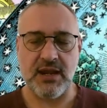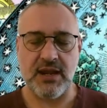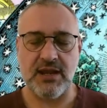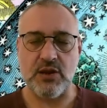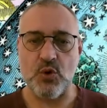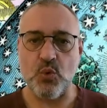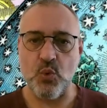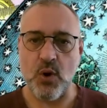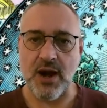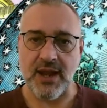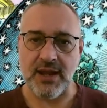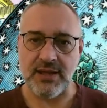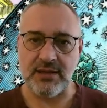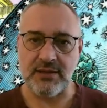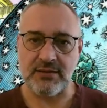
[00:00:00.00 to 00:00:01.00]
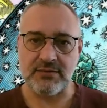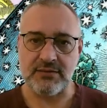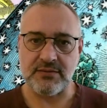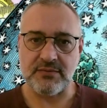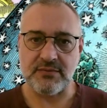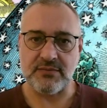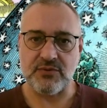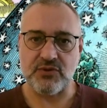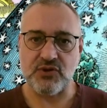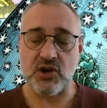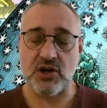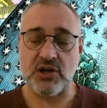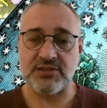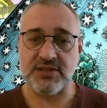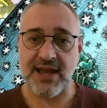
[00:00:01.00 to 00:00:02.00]
in a way
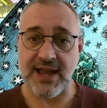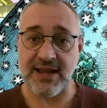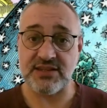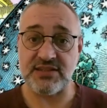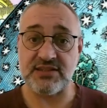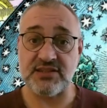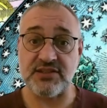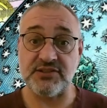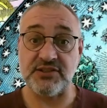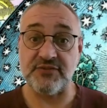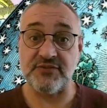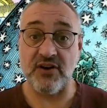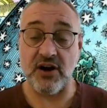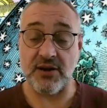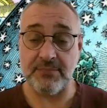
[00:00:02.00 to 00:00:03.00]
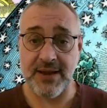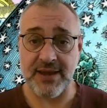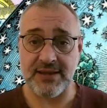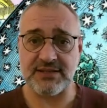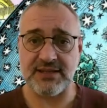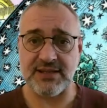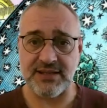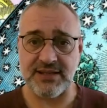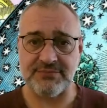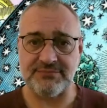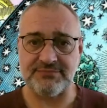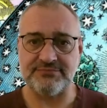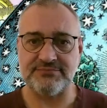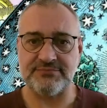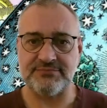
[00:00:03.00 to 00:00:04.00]
that attacks the divine masculine.
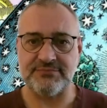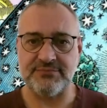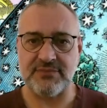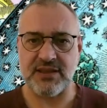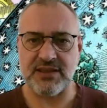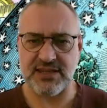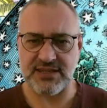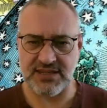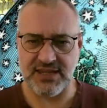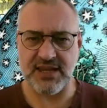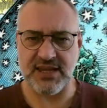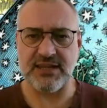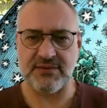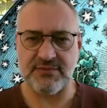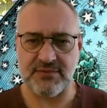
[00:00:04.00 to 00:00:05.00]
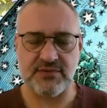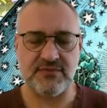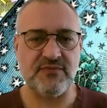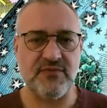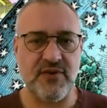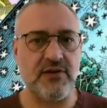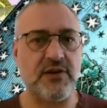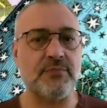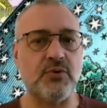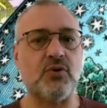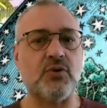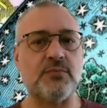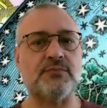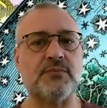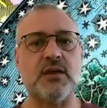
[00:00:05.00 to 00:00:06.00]
And that's key. Very
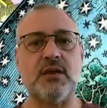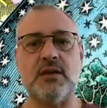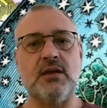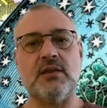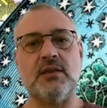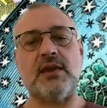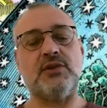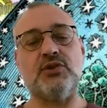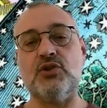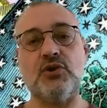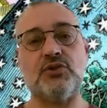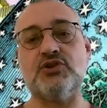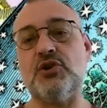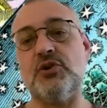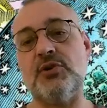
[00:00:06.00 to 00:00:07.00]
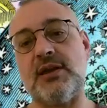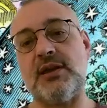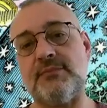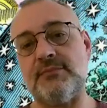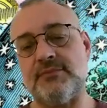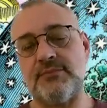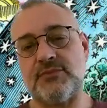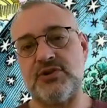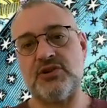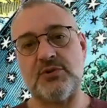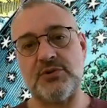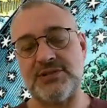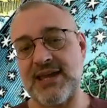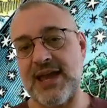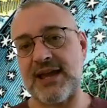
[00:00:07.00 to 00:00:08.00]
important. They're not doing it to
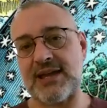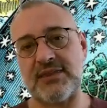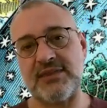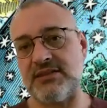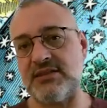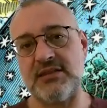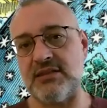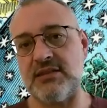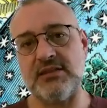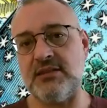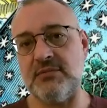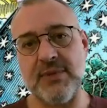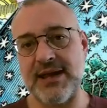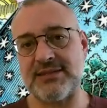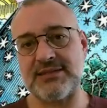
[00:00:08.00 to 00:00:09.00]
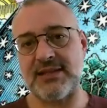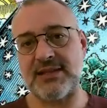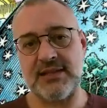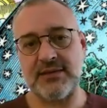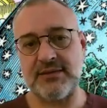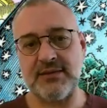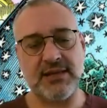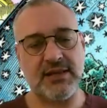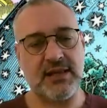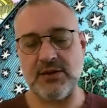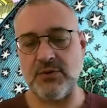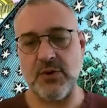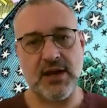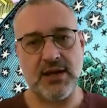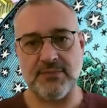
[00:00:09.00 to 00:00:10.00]
attack the masculine in any
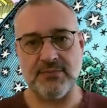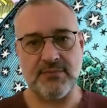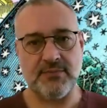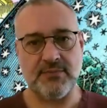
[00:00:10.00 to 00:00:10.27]
way